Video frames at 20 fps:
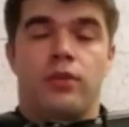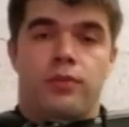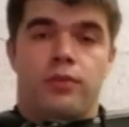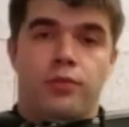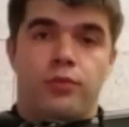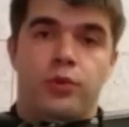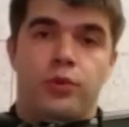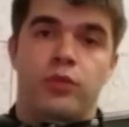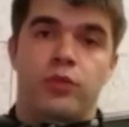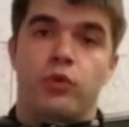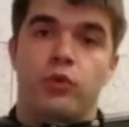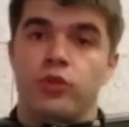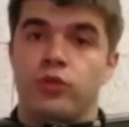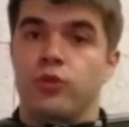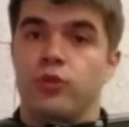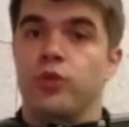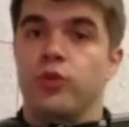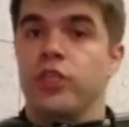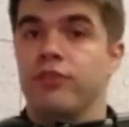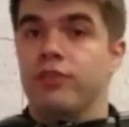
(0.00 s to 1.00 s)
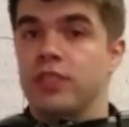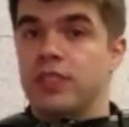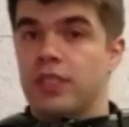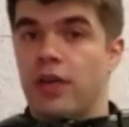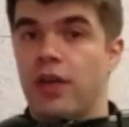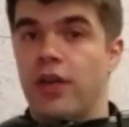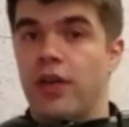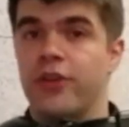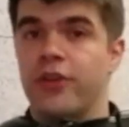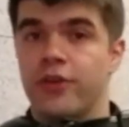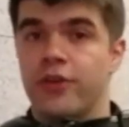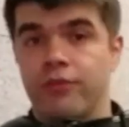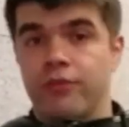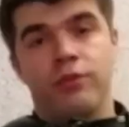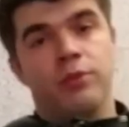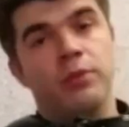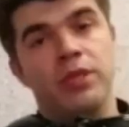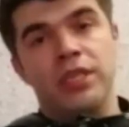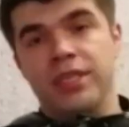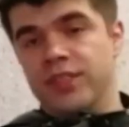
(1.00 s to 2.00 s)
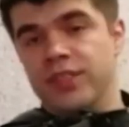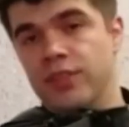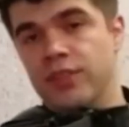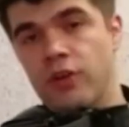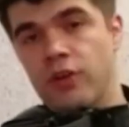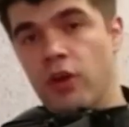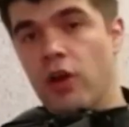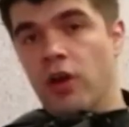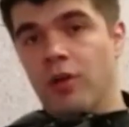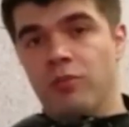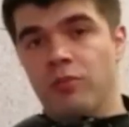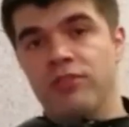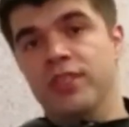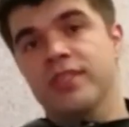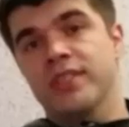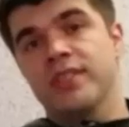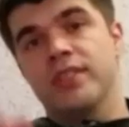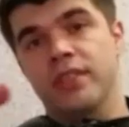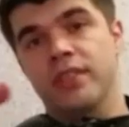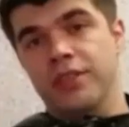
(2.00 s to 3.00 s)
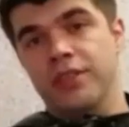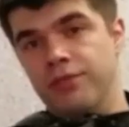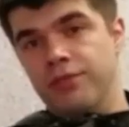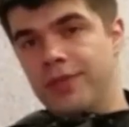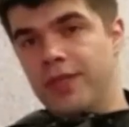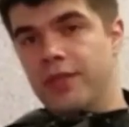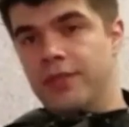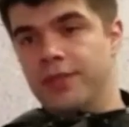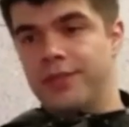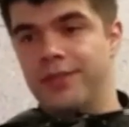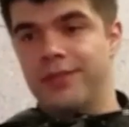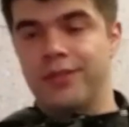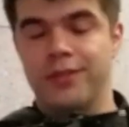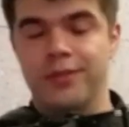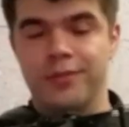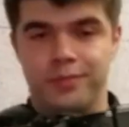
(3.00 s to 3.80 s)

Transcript: When we're doing this higher, the beatings are obviously faster.